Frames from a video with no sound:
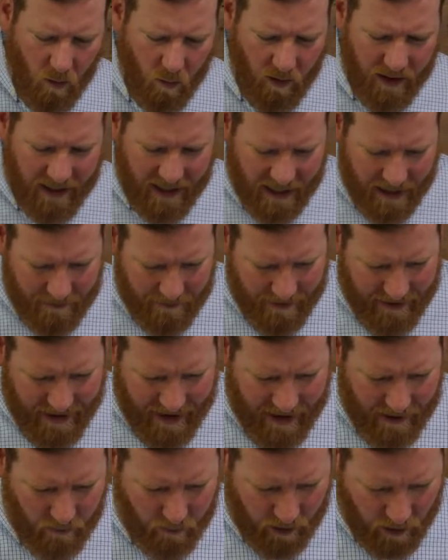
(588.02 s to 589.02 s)
We keep
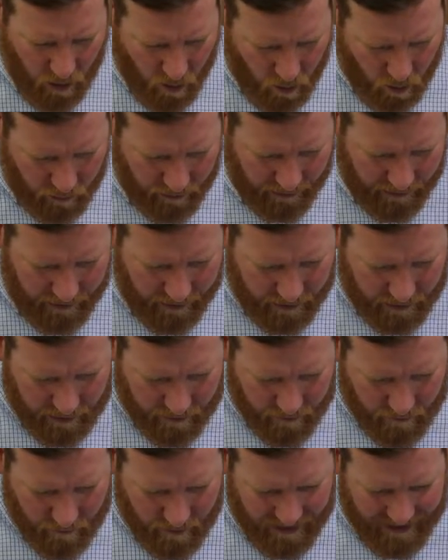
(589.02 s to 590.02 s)
that, we hold it,
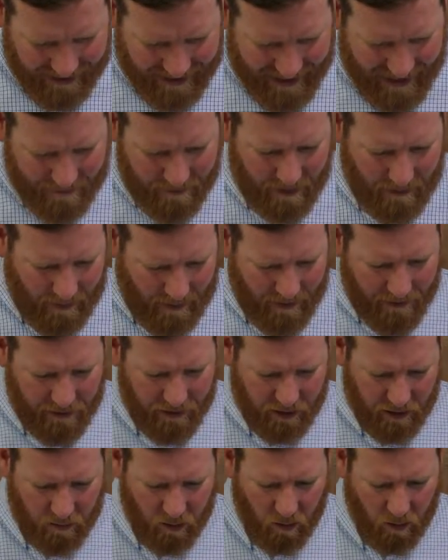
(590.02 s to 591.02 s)
but it can be
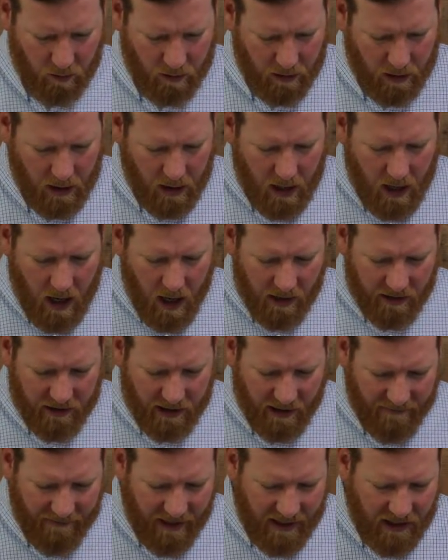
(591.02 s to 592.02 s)
perishable. Our
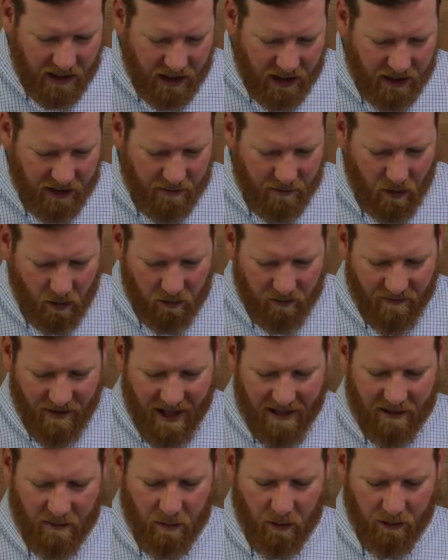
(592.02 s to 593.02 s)
salvation is the most
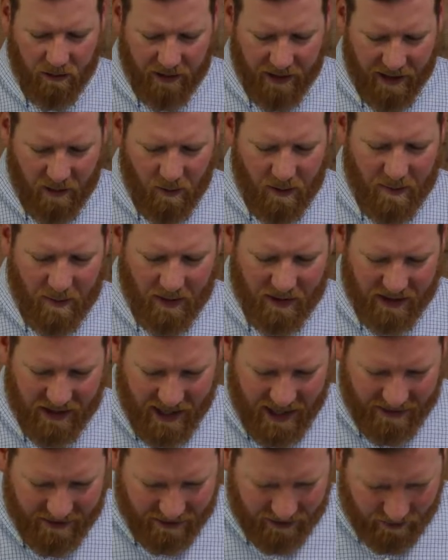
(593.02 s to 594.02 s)
valuable thing we
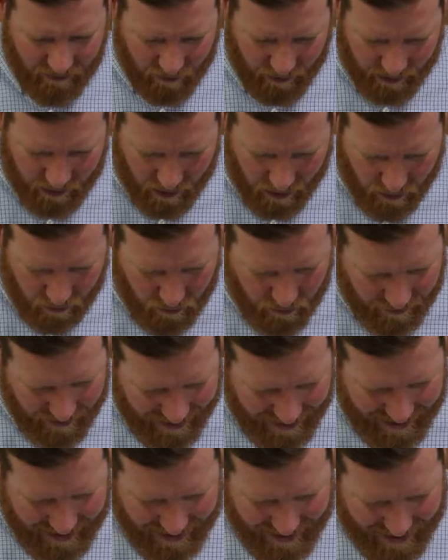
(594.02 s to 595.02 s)
possess. We know
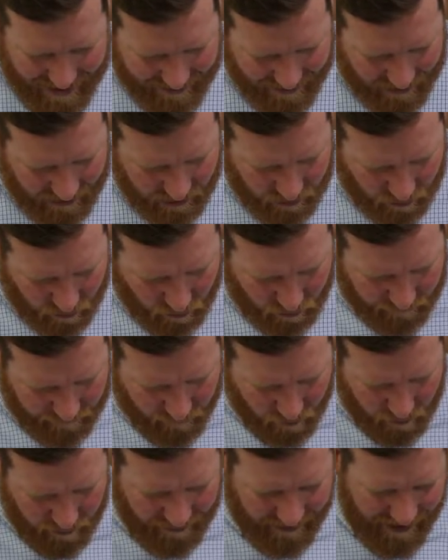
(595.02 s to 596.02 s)
that. Thank the Lord
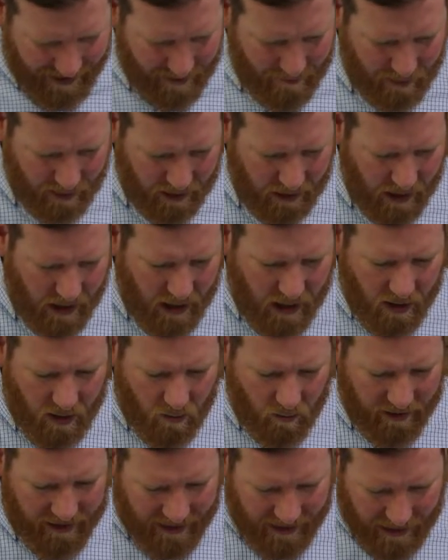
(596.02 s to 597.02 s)
for that. But
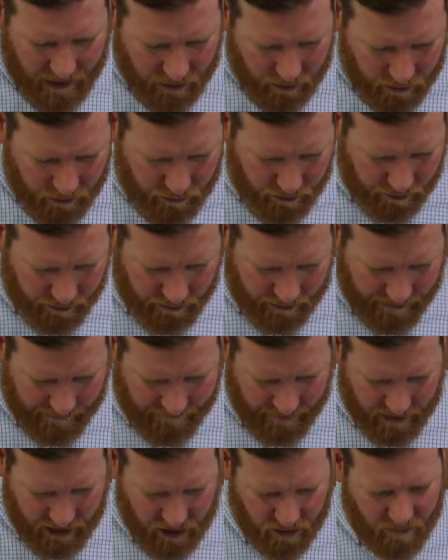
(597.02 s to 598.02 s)
we cannot lose our
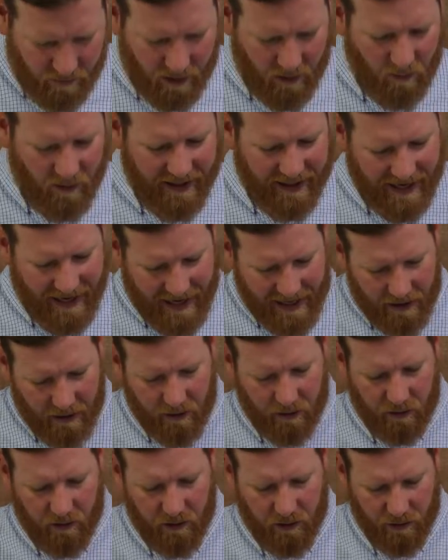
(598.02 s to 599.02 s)
salvation, but we can
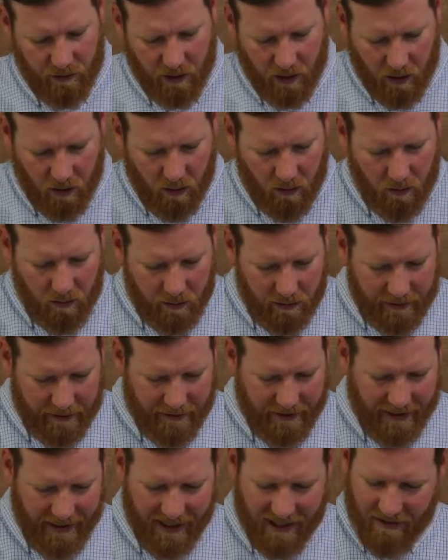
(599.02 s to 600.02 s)
lose, you know,
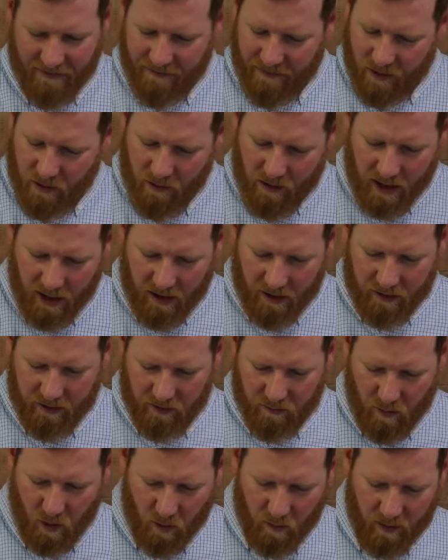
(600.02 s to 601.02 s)
in a few
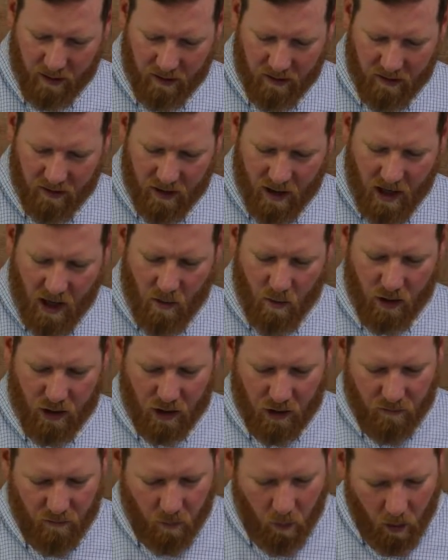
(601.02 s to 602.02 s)
careless moments, what
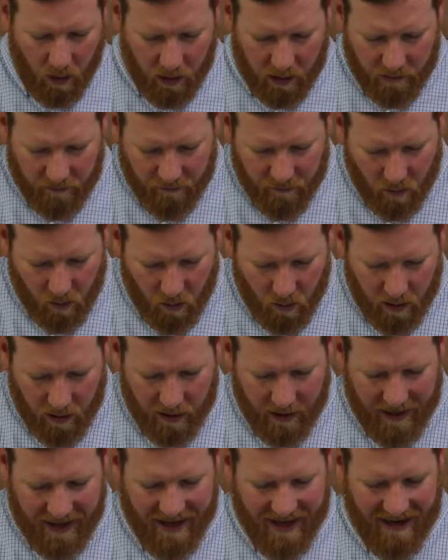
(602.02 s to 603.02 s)
you've worked
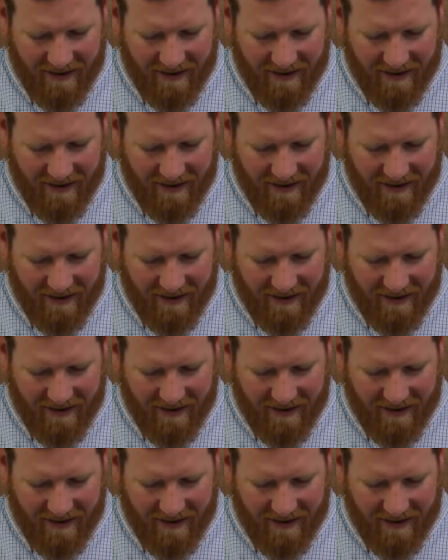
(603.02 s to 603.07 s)
for